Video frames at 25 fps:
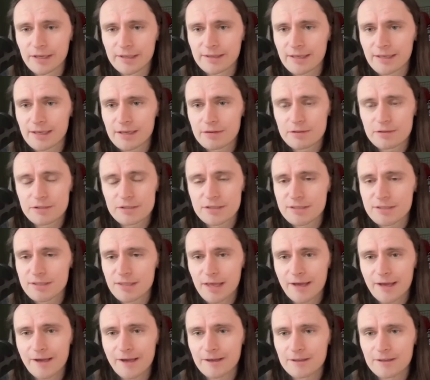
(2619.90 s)
Like they were just
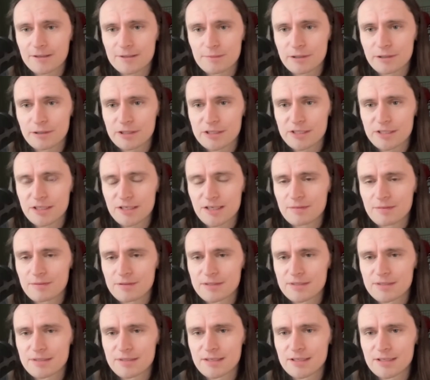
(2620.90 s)
letting as much time
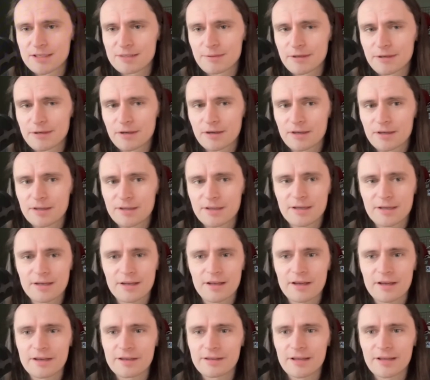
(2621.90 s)
as needed to be gone. And then
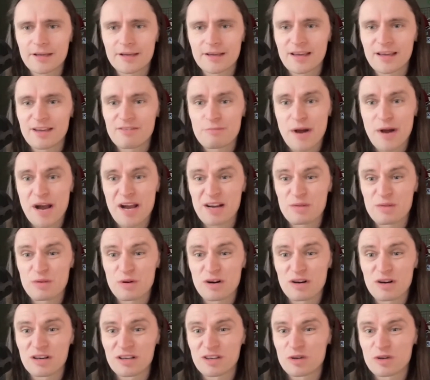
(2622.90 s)
like they gave back
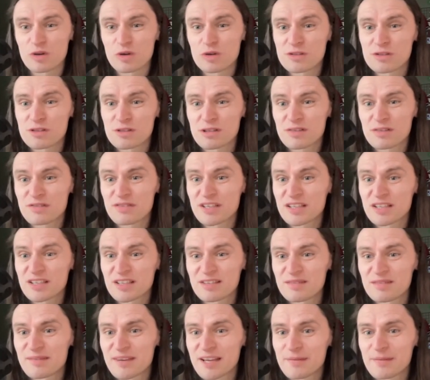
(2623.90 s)
what, a quarter of it,
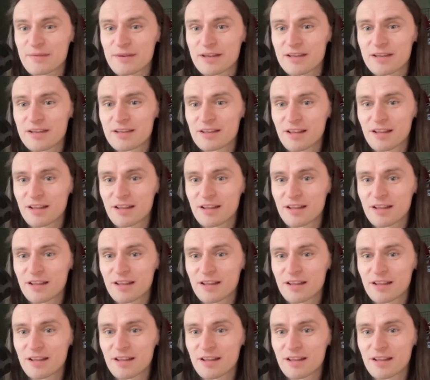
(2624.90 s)
maybe?